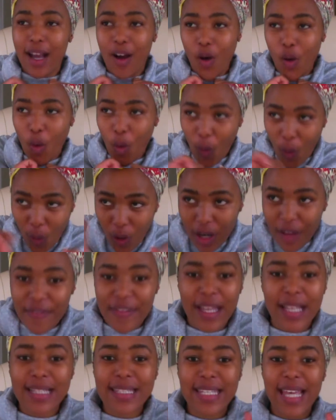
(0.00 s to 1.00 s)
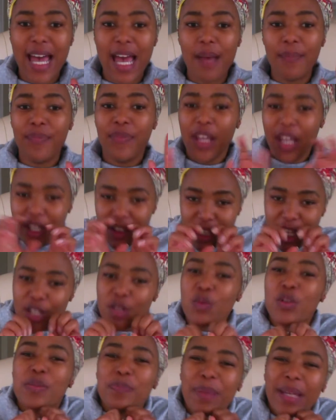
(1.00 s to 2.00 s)
All of that time that you
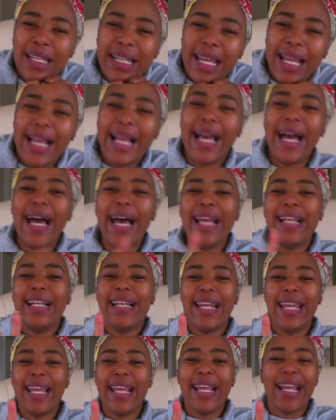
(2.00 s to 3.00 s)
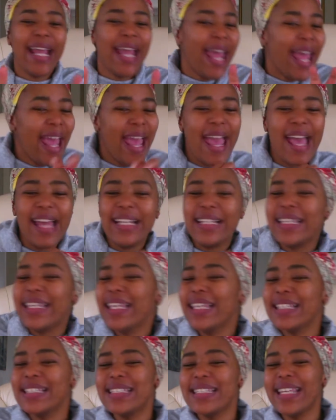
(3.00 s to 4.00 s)
were spending cuddling and
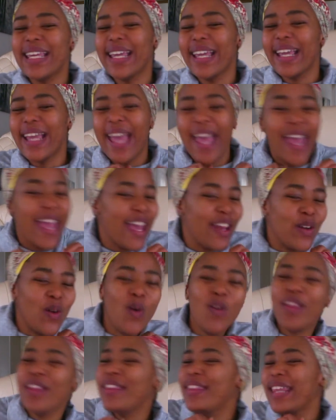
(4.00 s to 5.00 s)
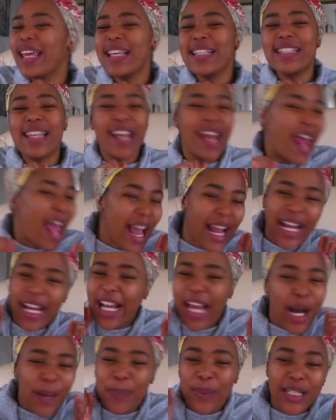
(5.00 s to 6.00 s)
kissing and all the things that
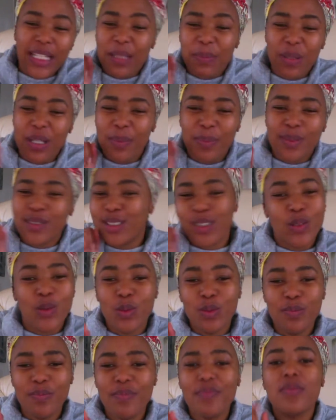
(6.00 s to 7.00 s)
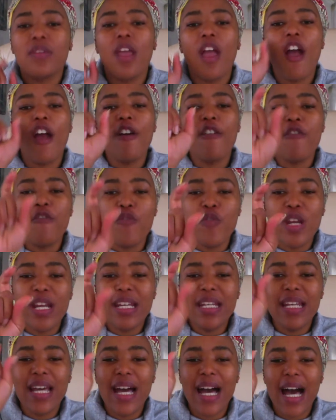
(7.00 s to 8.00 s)
coupley people do,
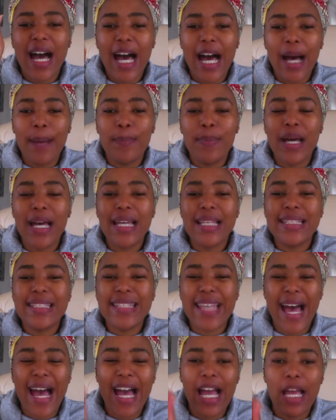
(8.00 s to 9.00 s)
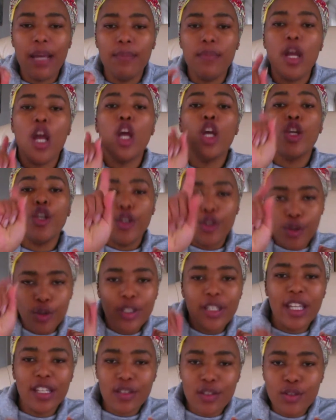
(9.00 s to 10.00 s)
freed up time. You
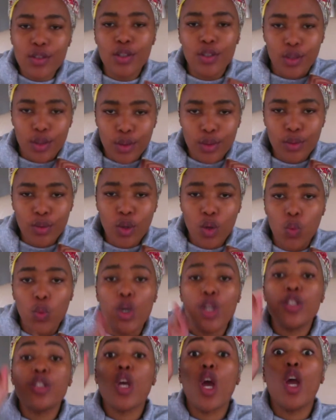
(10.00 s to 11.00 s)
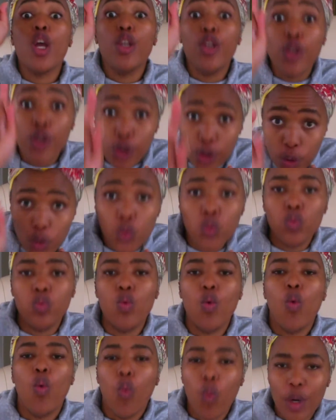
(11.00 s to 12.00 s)
get to do what you
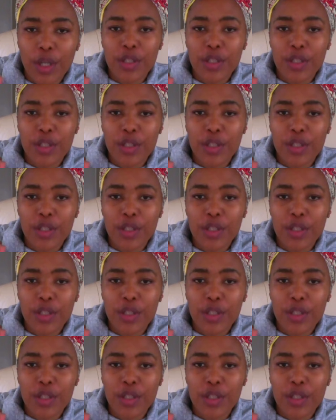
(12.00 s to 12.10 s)
want